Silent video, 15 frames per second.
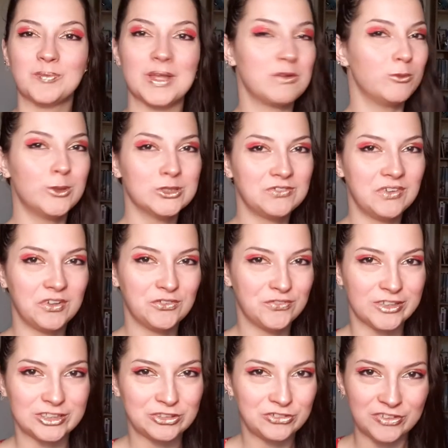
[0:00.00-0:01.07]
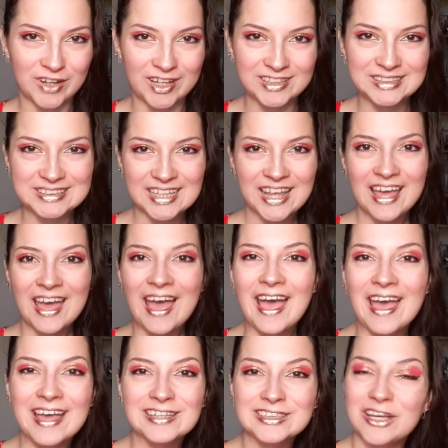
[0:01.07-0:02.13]
It was very fun to create.
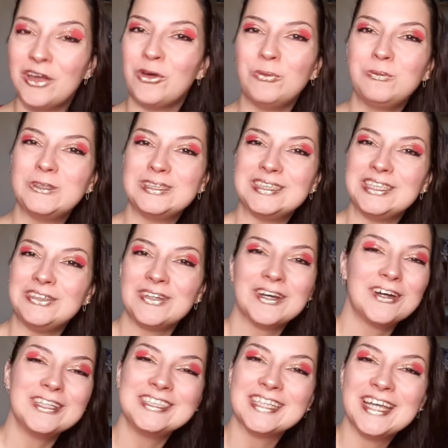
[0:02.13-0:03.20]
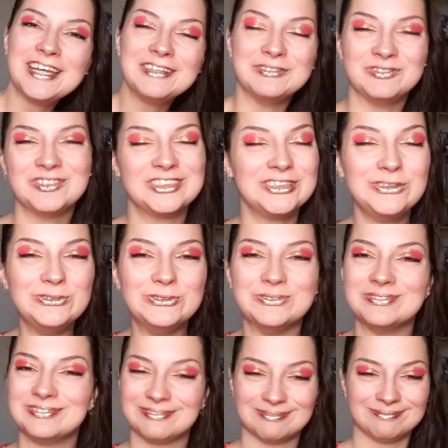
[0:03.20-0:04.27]
And I hope to see you guys again
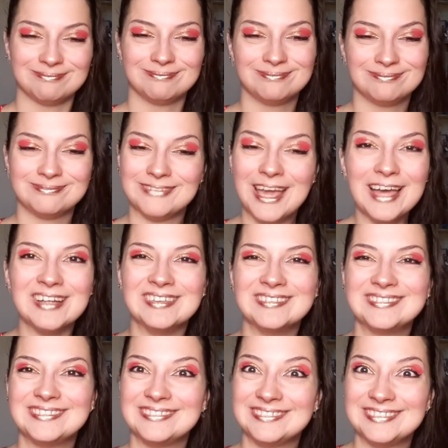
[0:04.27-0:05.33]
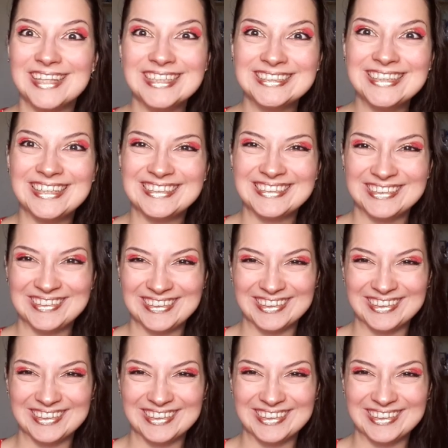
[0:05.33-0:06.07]
soon. Yeah, that's it.